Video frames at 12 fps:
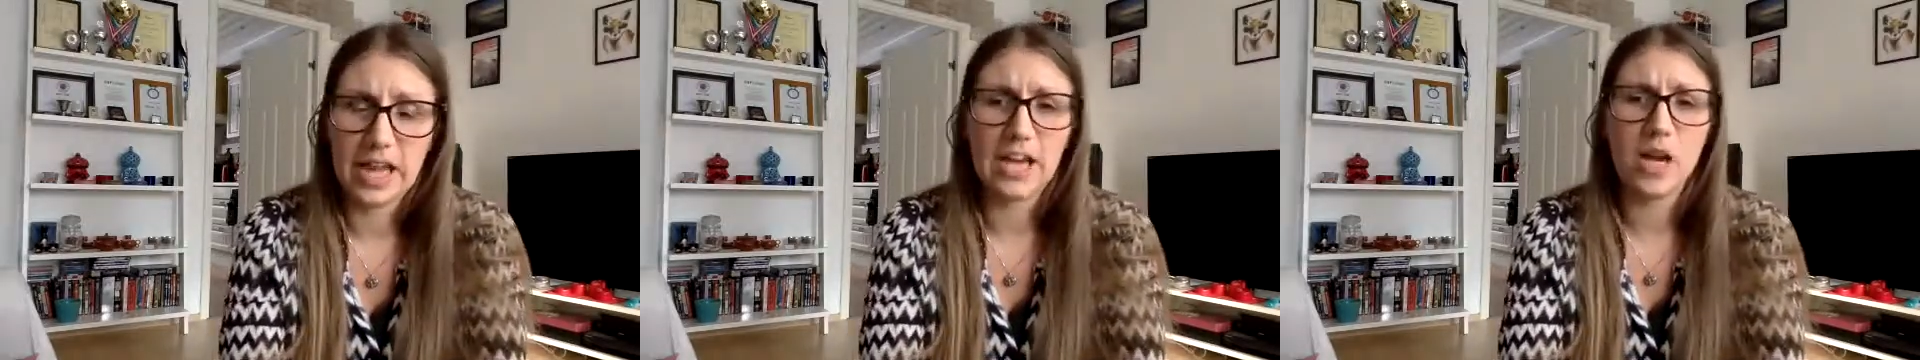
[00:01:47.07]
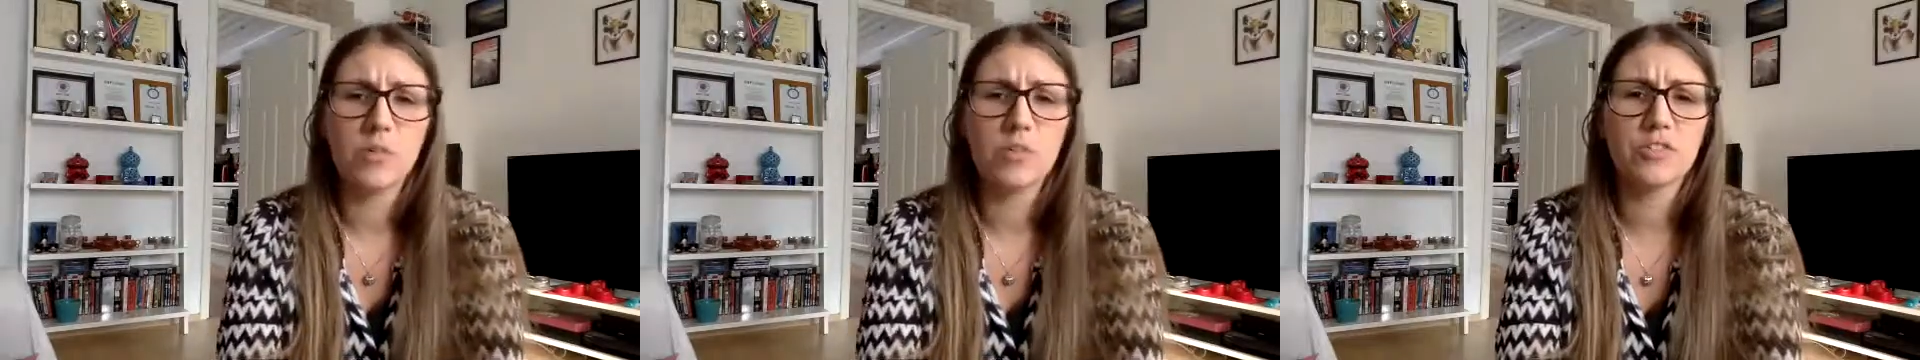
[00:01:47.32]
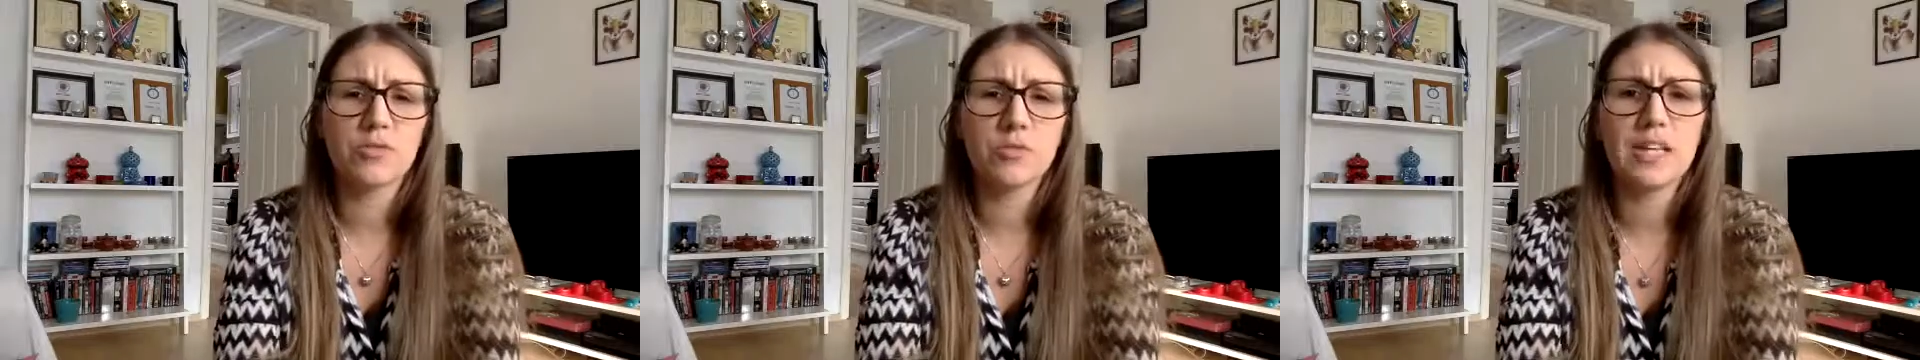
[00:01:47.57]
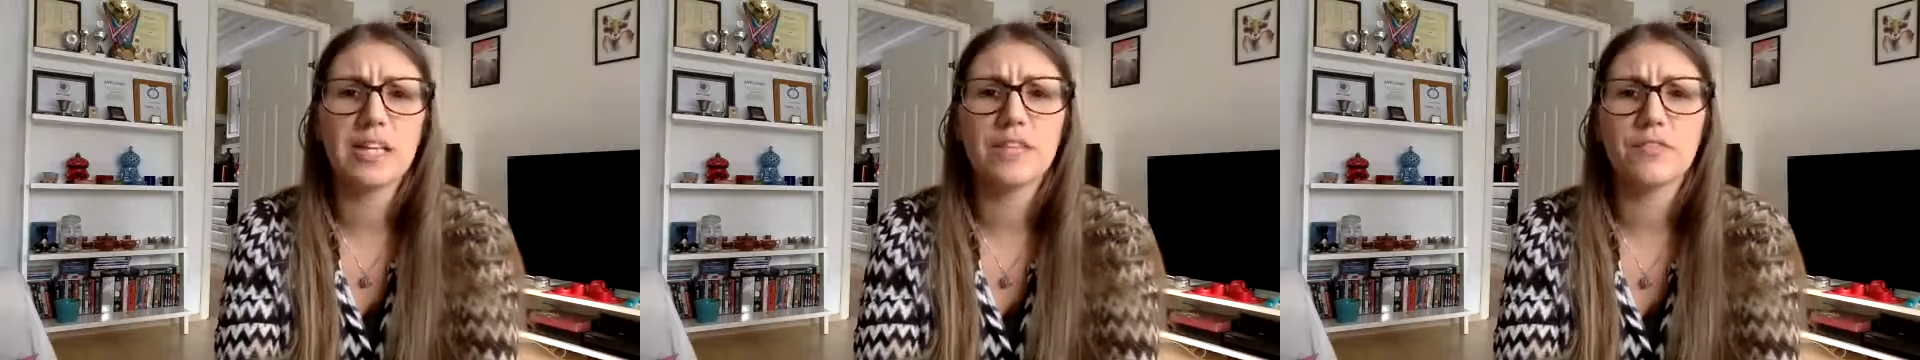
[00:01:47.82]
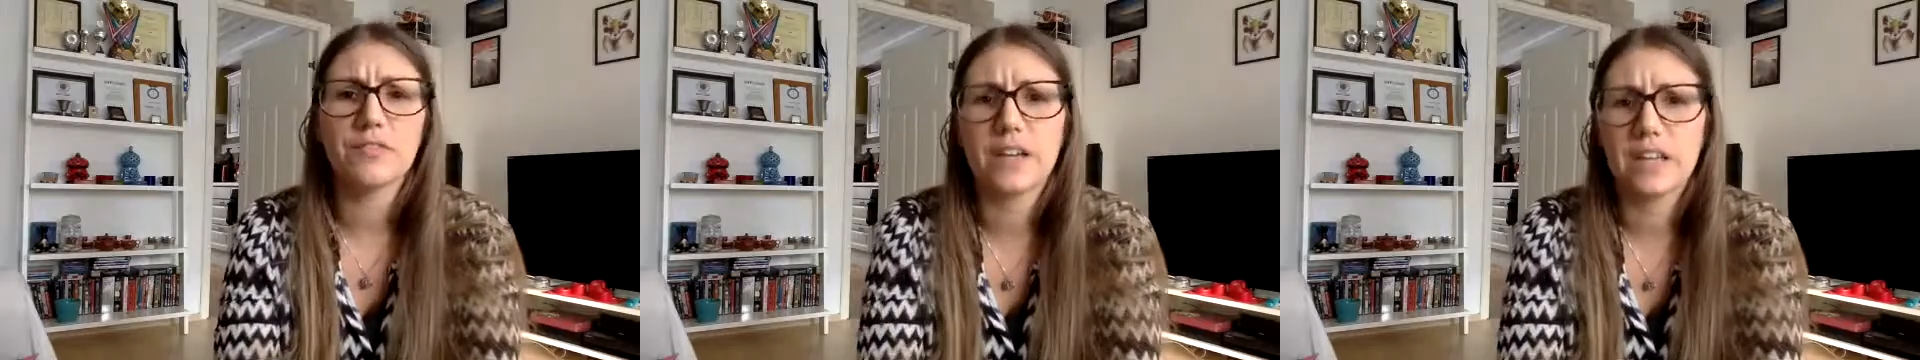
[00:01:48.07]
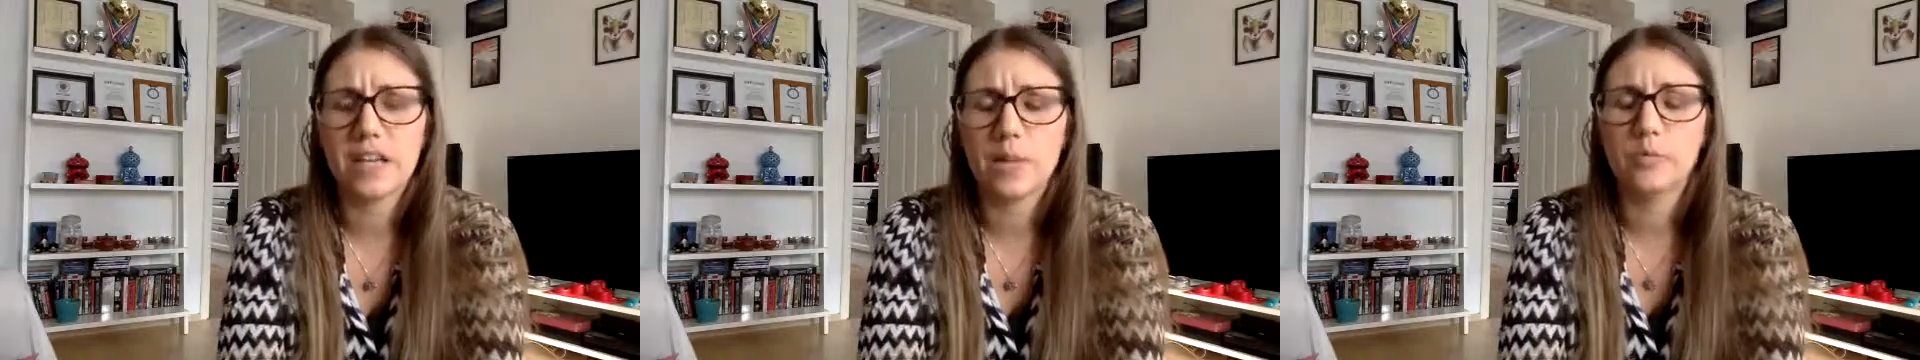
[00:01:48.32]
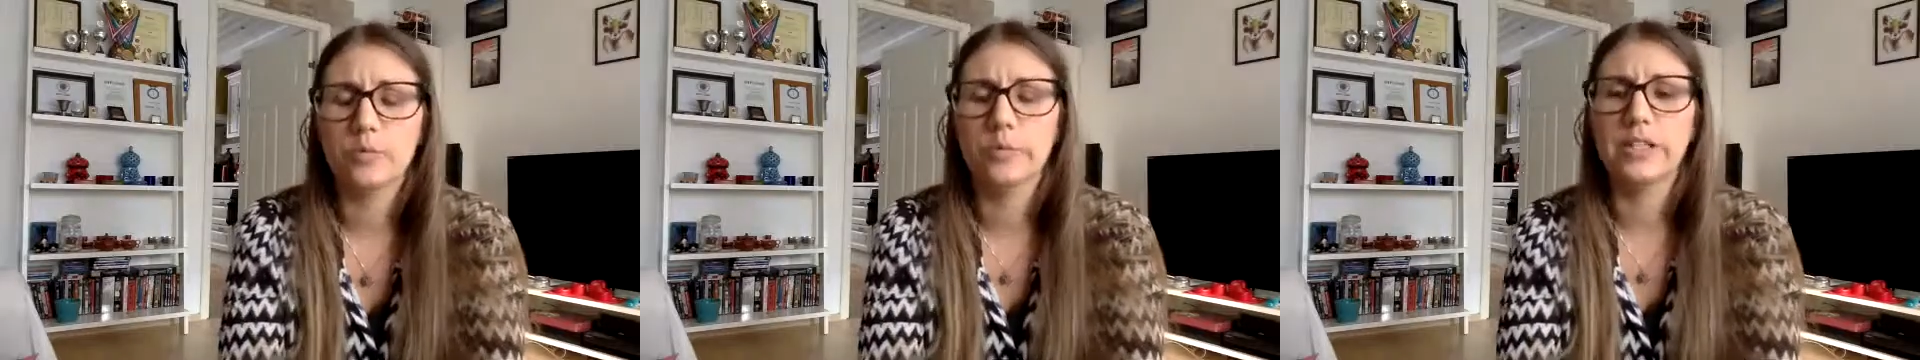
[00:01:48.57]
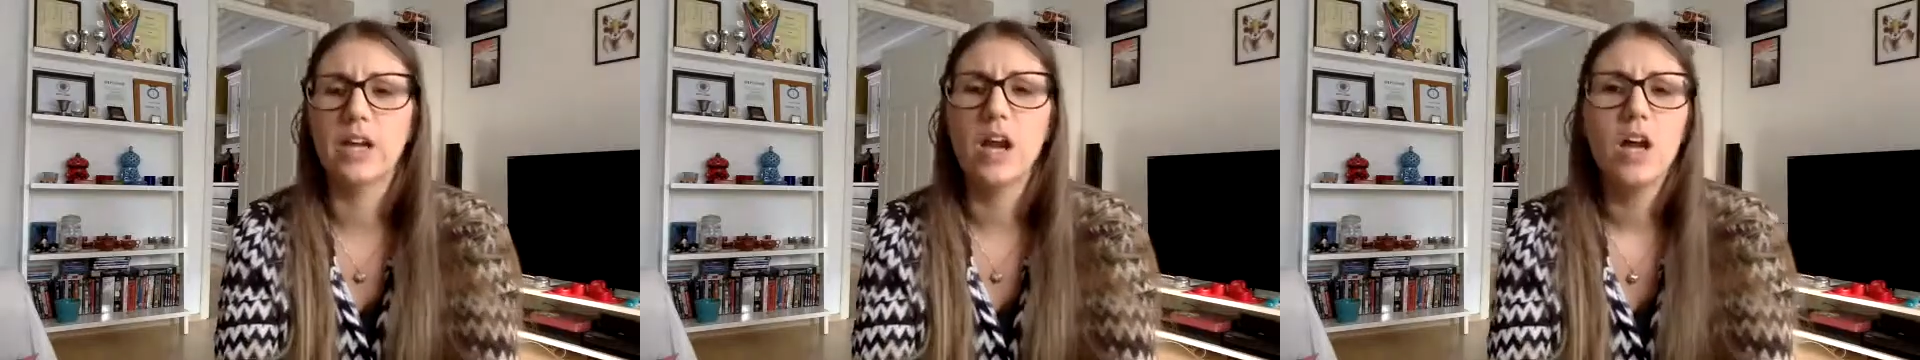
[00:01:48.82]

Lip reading: and I was really fed up with,